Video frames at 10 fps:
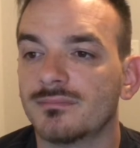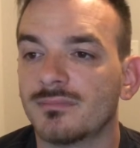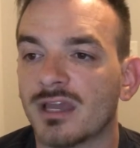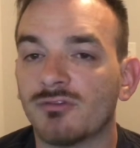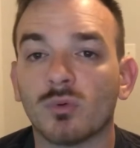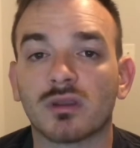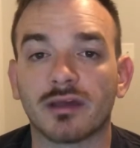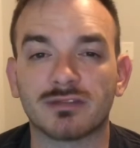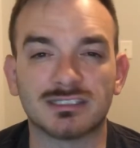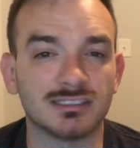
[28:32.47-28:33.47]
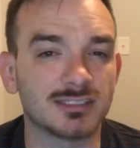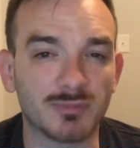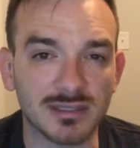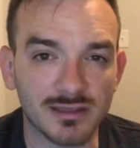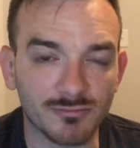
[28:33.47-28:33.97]
if you would have liked to see
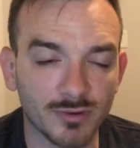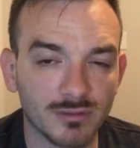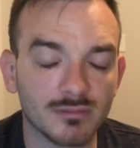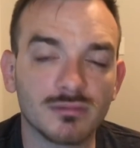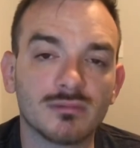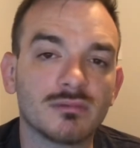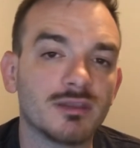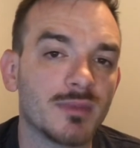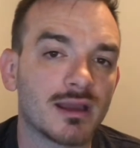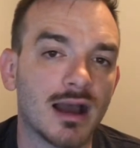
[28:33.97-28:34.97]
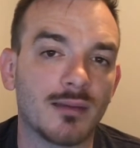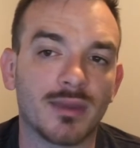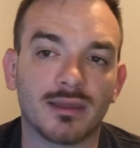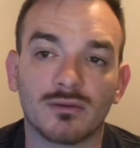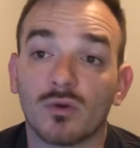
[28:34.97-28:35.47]
something different, leave me a
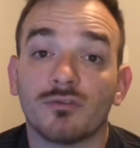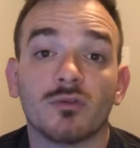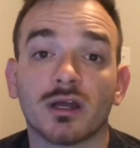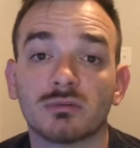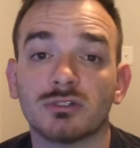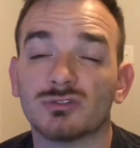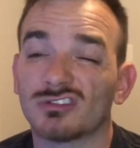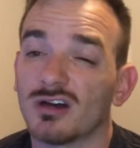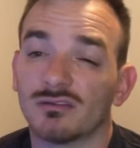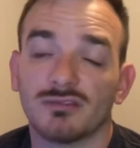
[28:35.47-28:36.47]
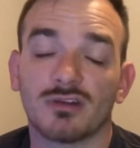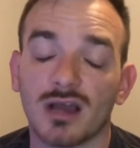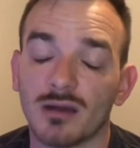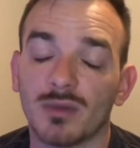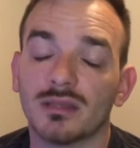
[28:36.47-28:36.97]
comment. Or if you liked what you saw, leave a
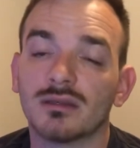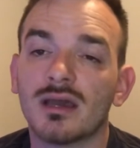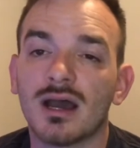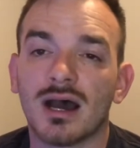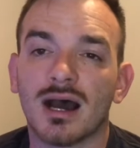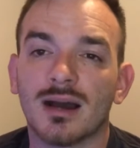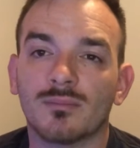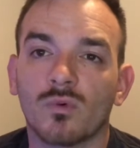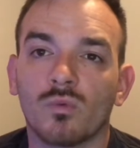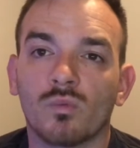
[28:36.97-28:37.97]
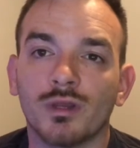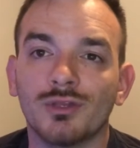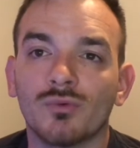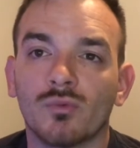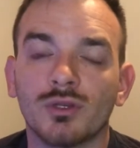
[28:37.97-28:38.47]
comment. When
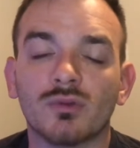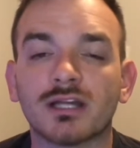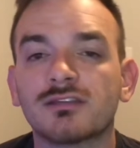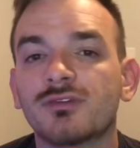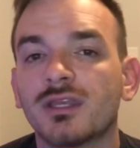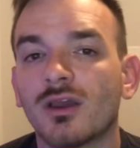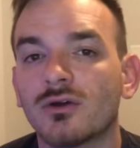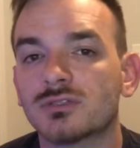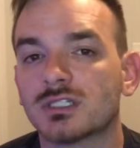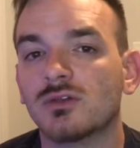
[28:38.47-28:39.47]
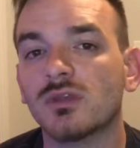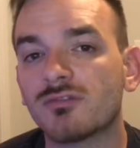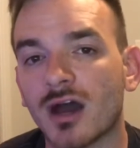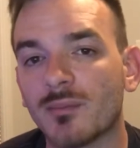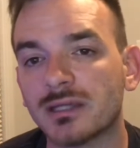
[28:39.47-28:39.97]
you like the videos and you leave
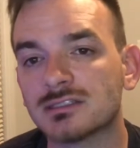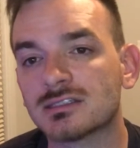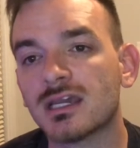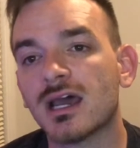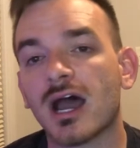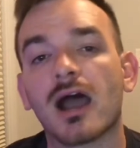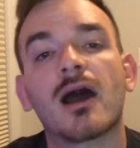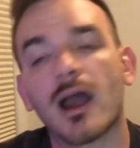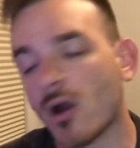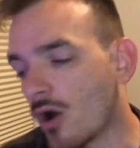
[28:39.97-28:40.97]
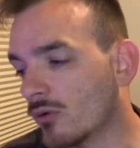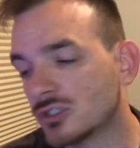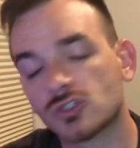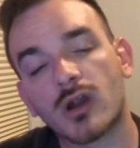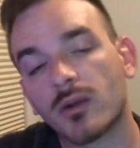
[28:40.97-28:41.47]
comments, I always
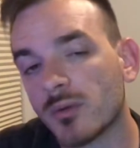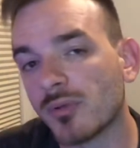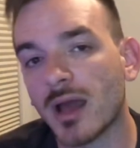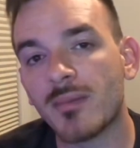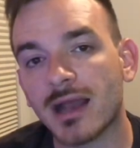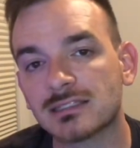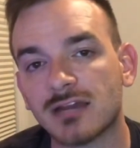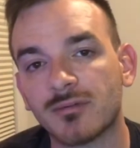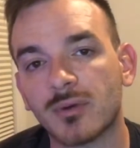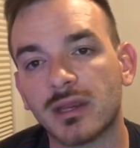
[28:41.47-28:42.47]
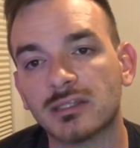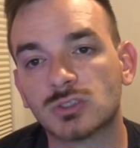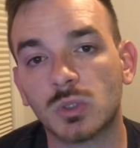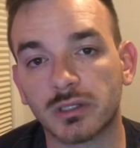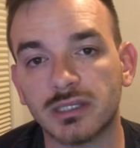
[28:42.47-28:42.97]
try and reply back to everybody as
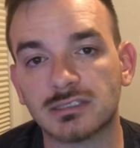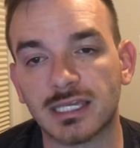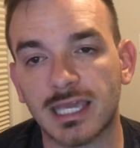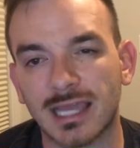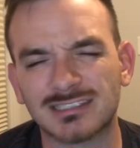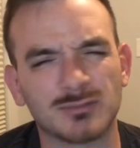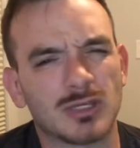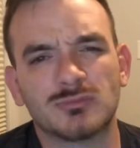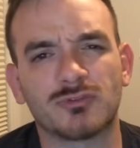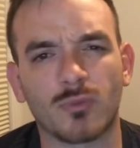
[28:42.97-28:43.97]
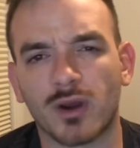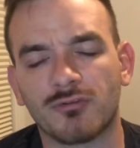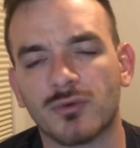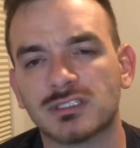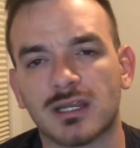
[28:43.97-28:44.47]
quickly as I can. Sometimes for
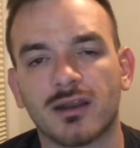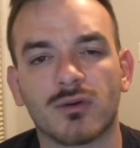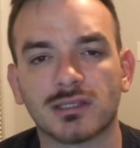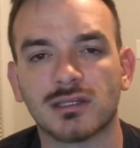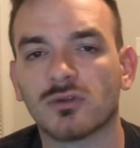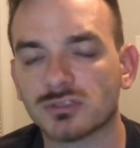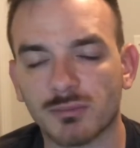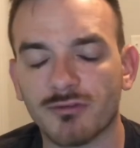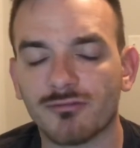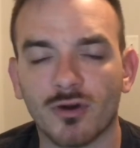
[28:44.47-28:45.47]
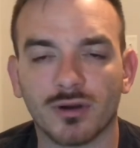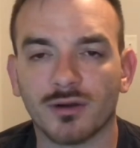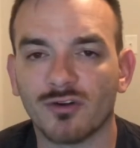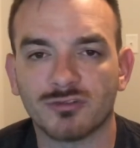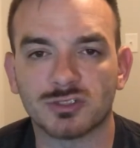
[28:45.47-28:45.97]
whatever reason, I don't get the alerts on my phone. I don't
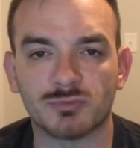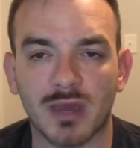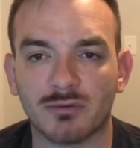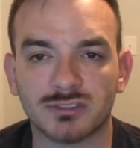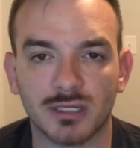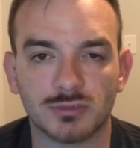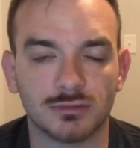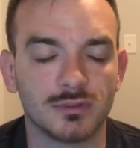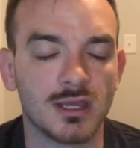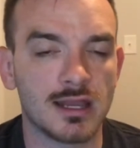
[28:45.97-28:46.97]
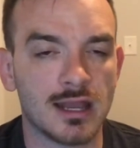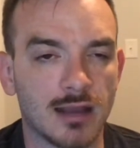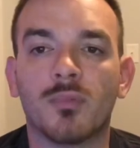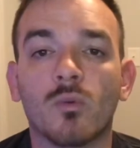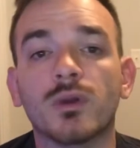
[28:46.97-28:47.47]
know if it's just bad reception.
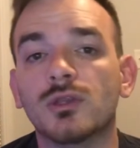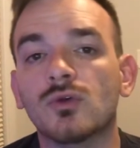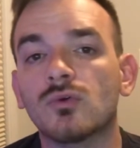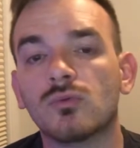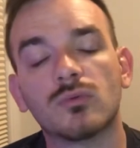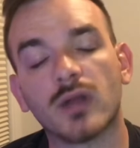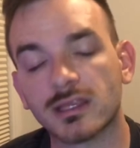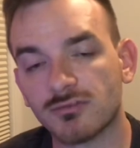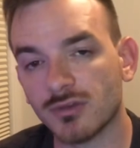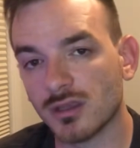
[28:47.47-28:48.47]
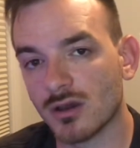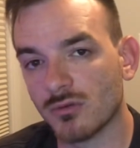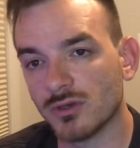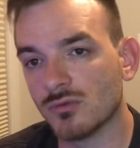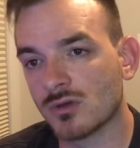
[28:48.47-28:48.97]
But when you like the video
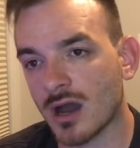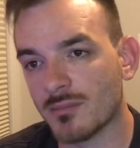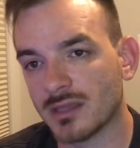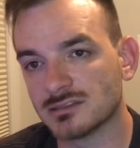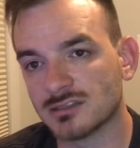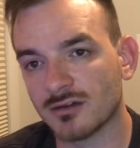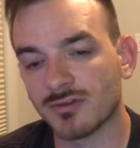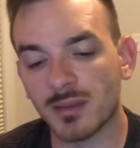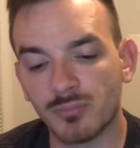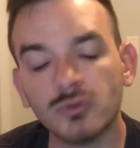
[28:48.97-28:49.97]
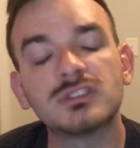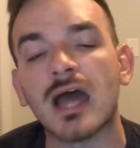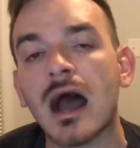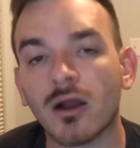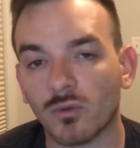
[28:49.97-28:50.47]
and you comment and stuff, it boosts the
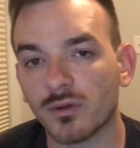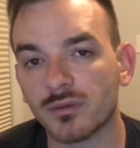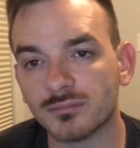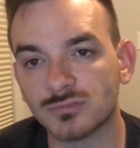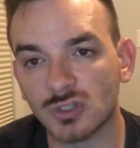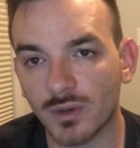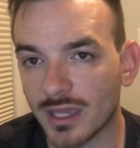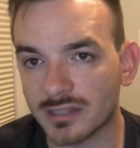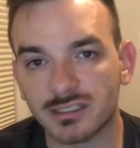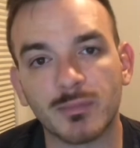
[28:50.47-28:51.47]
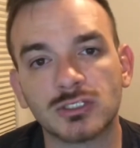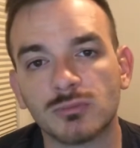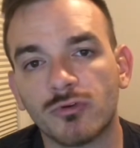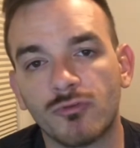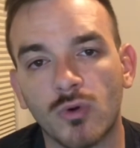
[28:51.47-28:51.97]
algorithm. So again, as I mentioned
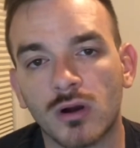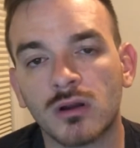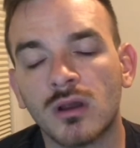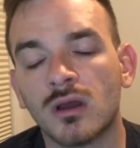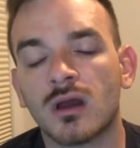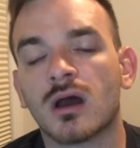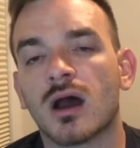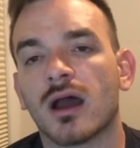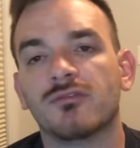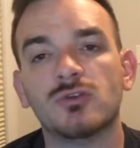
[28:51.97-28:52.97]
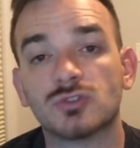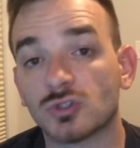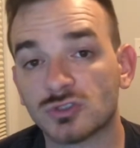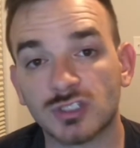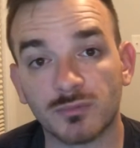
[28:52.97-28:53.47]
before, if you
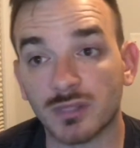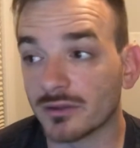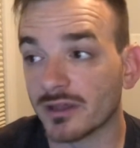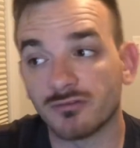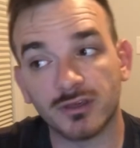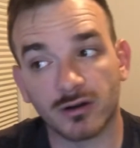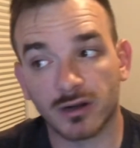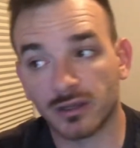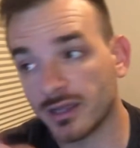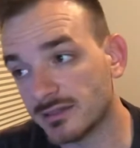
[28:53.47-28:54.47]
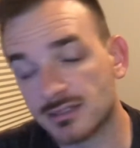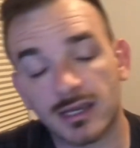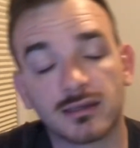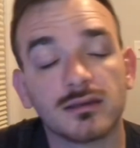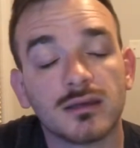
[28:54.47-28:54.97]
search something like VRLA
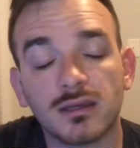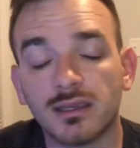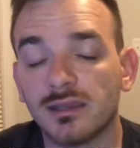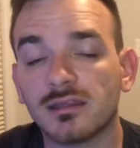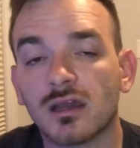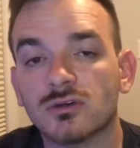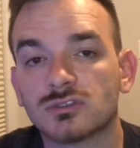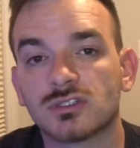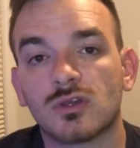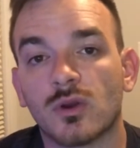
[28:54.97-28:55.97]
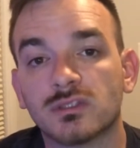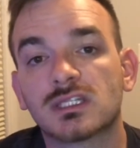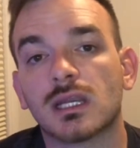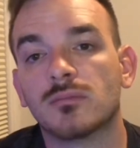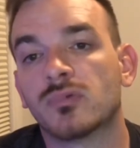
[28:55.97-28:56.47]
Tech Helios, it's
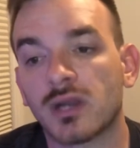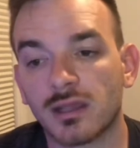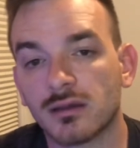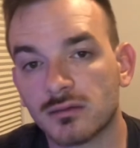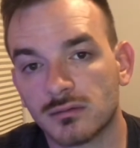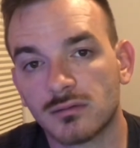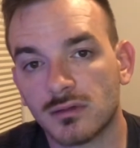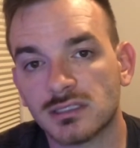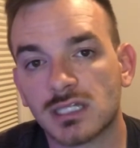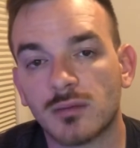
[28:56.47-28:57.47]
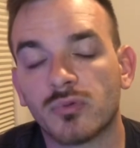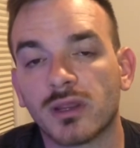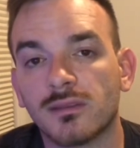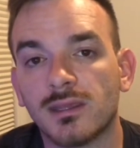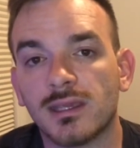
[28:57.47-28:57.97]
gonna bring
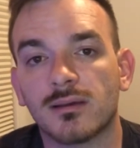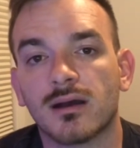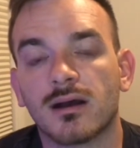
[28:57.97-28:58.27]
the